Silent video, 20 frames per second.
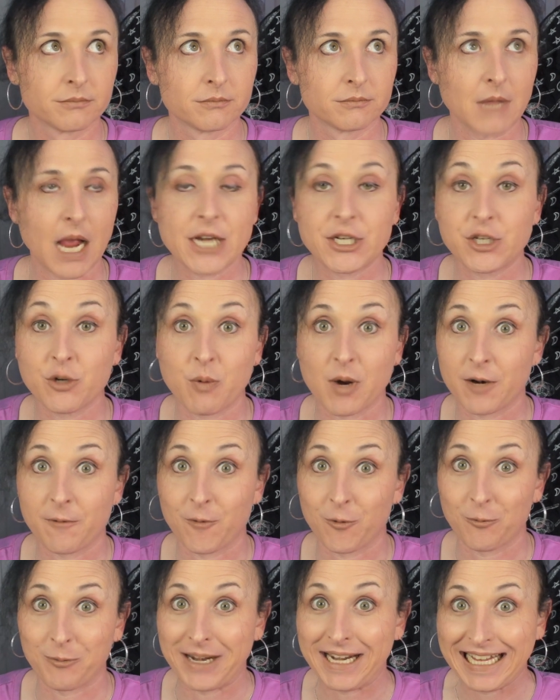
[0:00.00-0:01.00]
I do
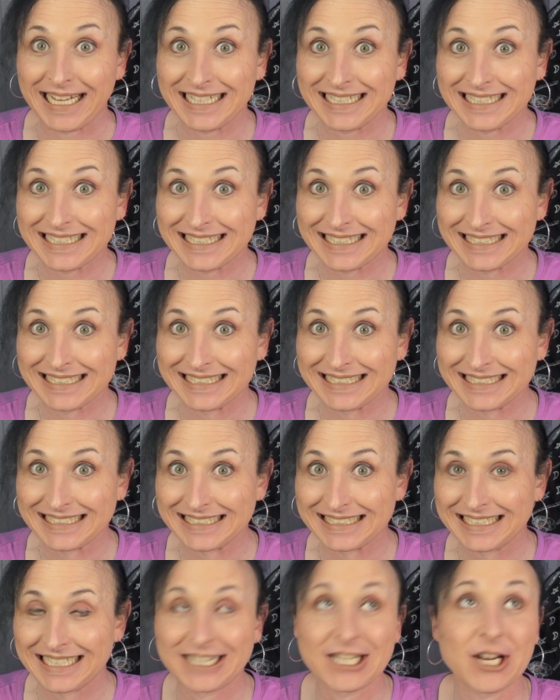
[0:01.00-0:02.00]
wonderful readings.
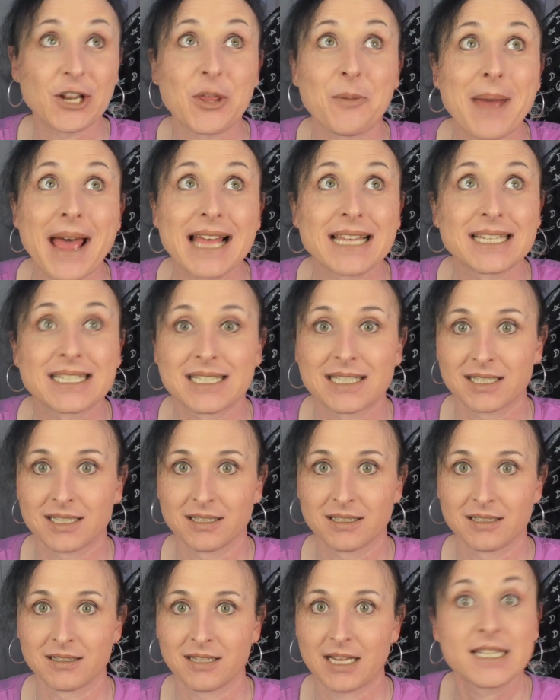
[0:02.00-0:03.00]
They're the best.
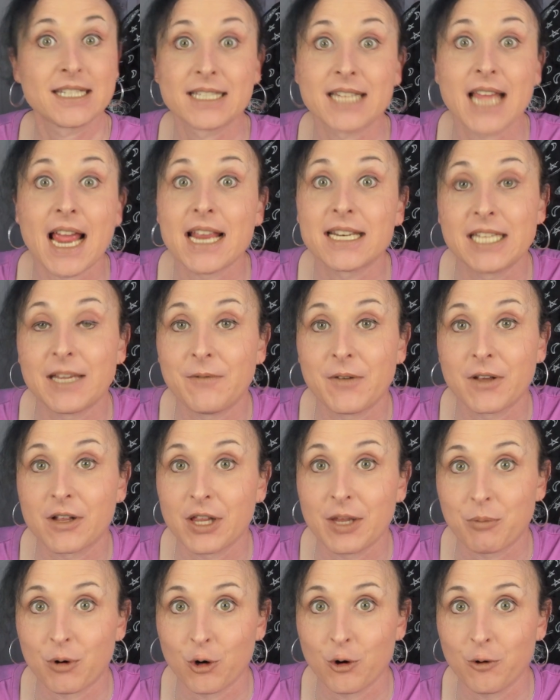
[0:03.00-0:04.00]
It's scientifically
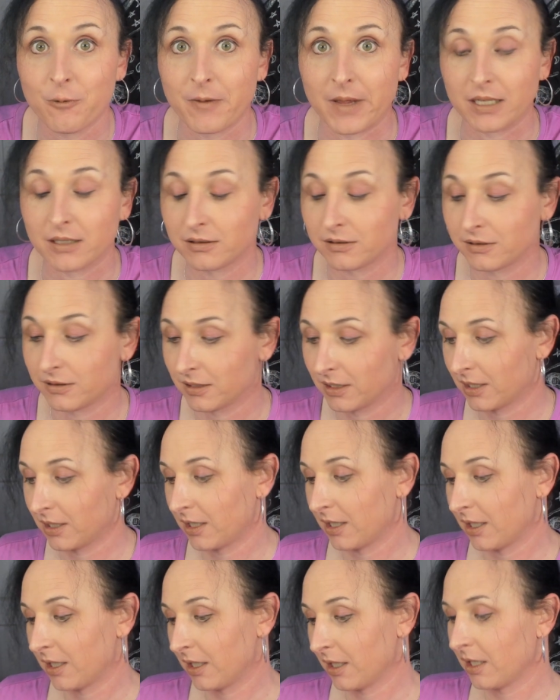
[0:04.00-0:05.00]
proven.
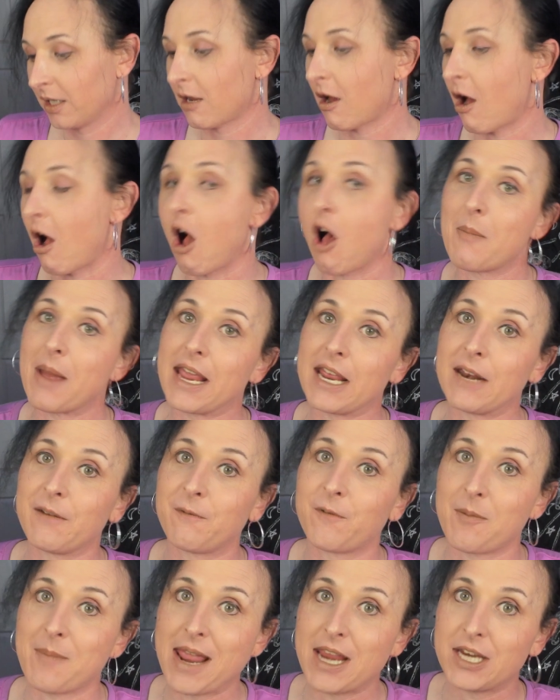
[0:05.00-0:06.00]
All my
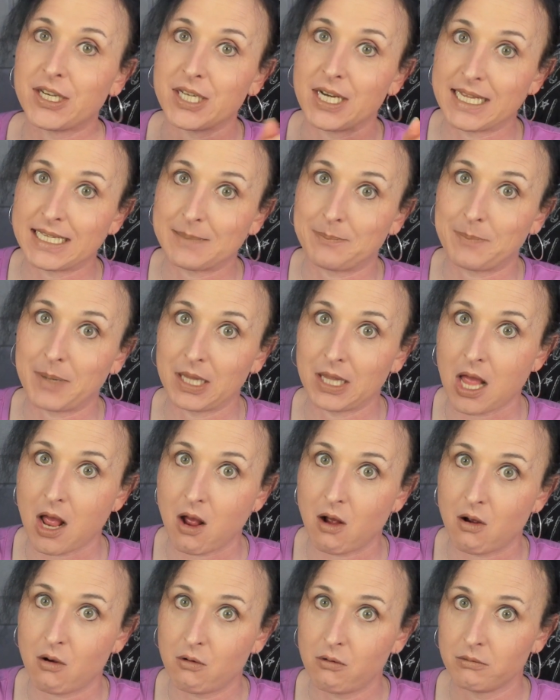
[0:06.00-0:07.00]
information is
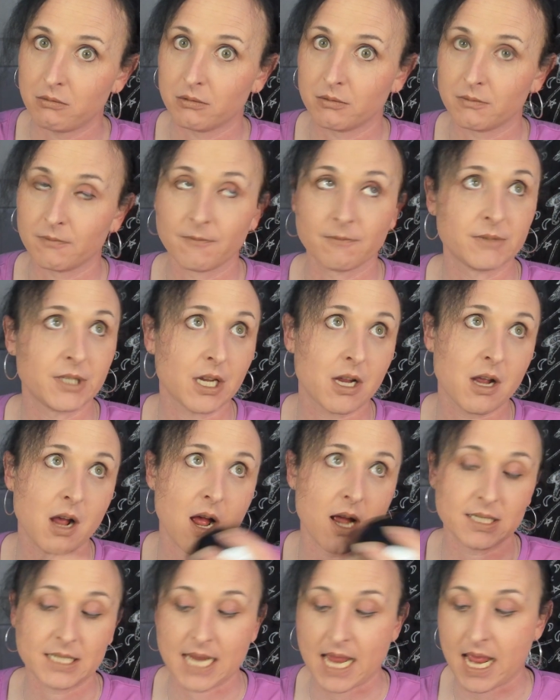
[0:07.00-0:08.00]
below to
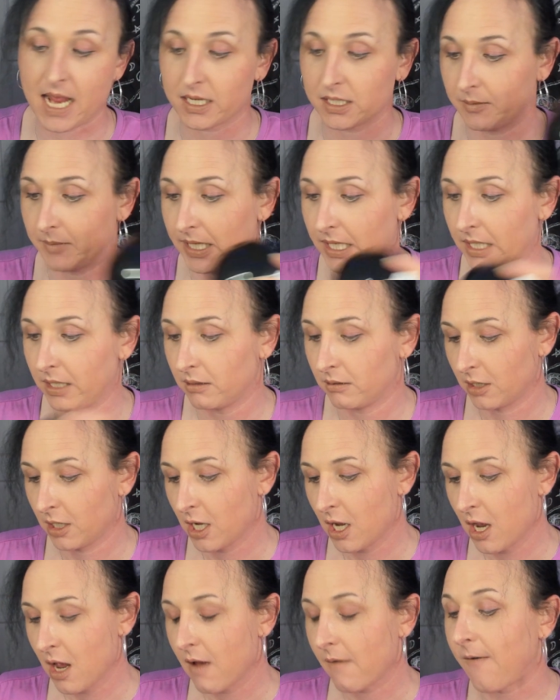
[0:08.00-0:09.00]
contact me.
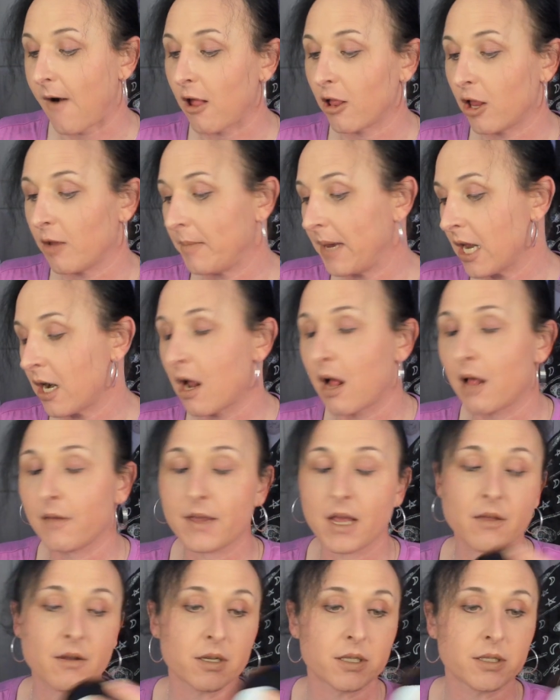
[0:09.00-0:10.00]
Follow me on all the
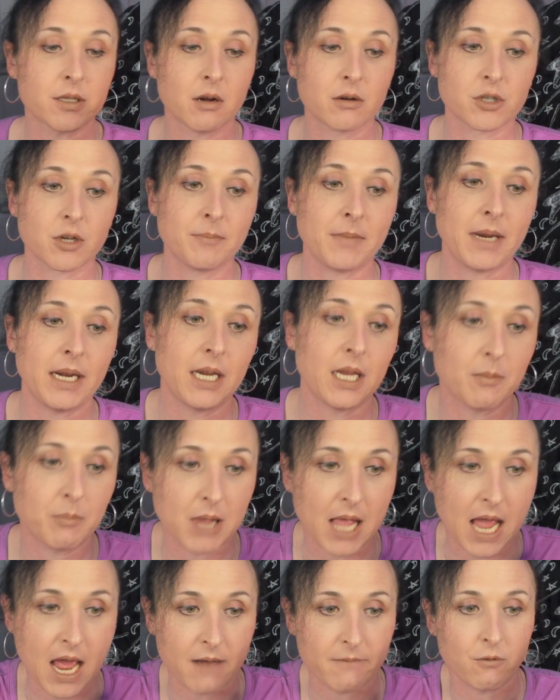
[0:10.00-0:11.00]
other social media
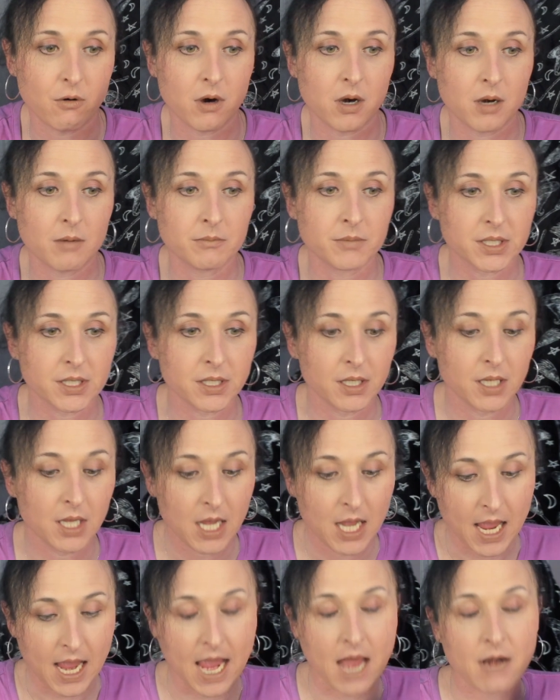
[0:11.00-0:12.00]
platforms.
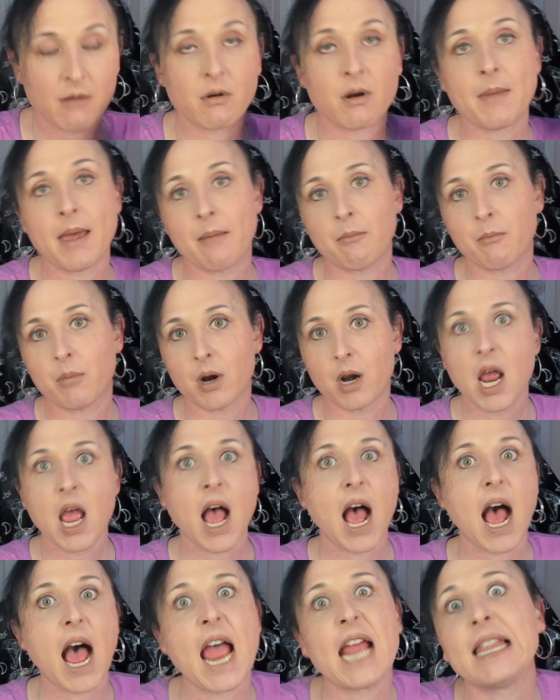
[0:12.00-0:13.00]
And remember,
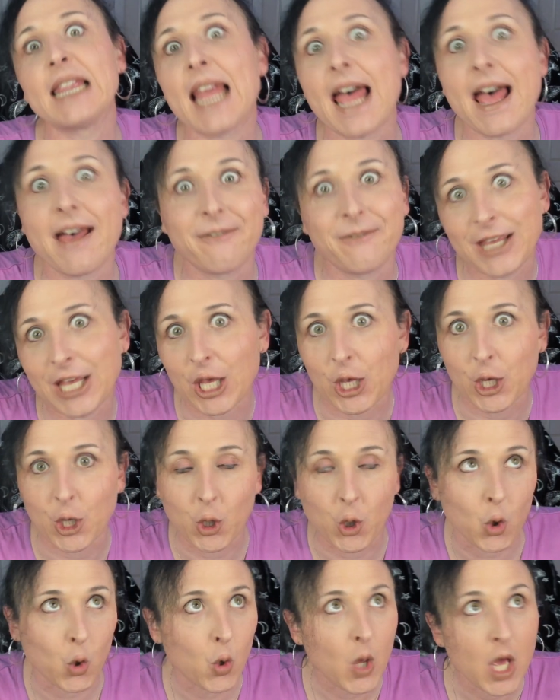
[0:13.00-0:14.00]
I love
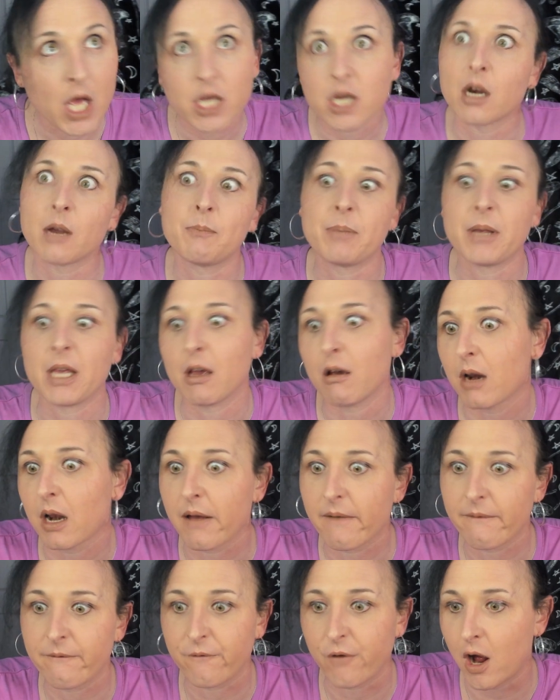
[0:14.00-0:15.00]
you. You're
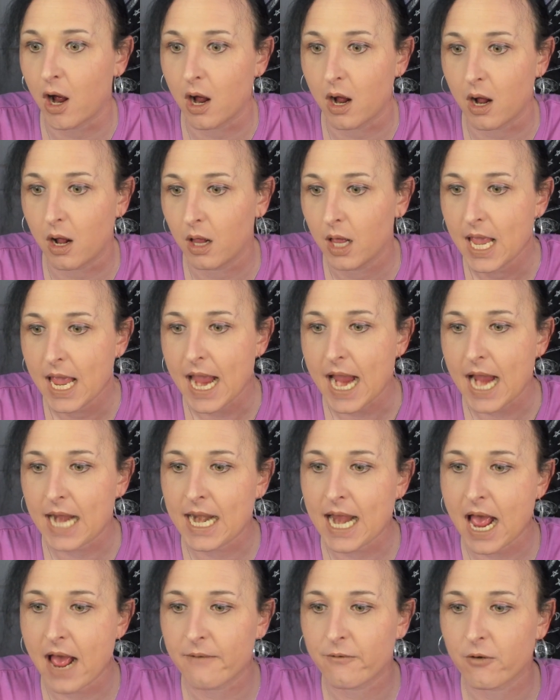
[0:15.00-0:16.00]
beautiful. And
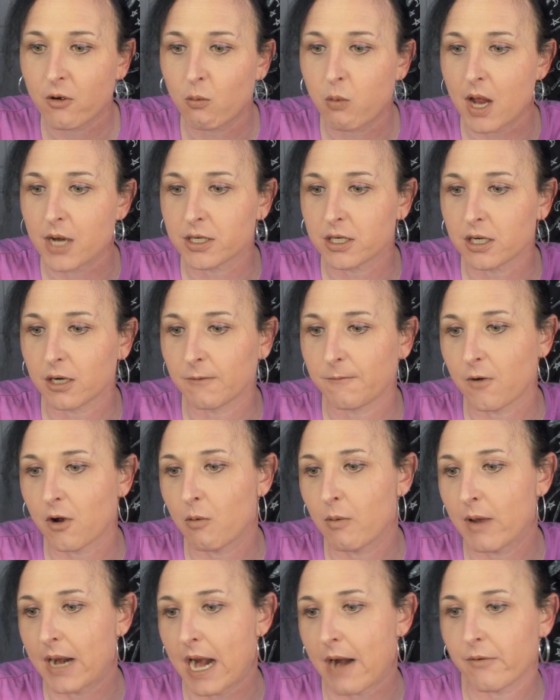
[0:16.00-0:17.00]
have a wonderful
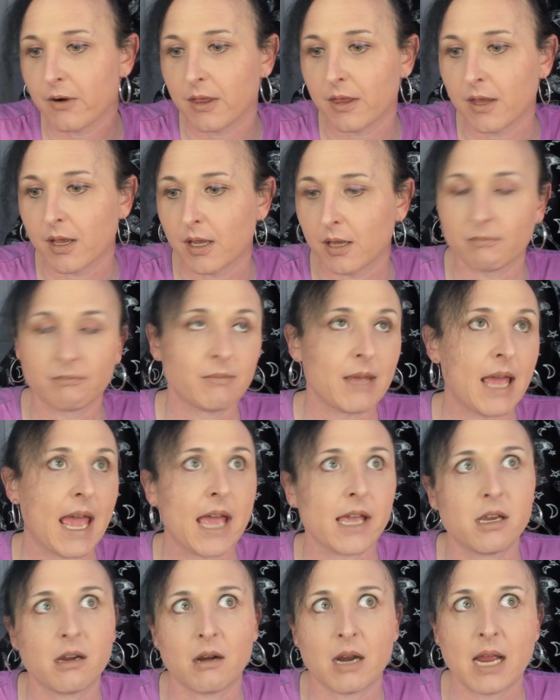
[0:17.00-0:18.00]
whatever the
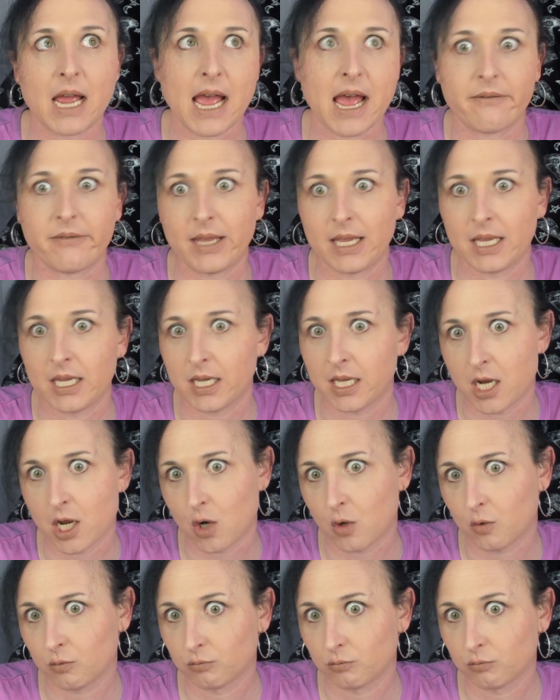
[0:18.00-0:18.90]
heck you're having,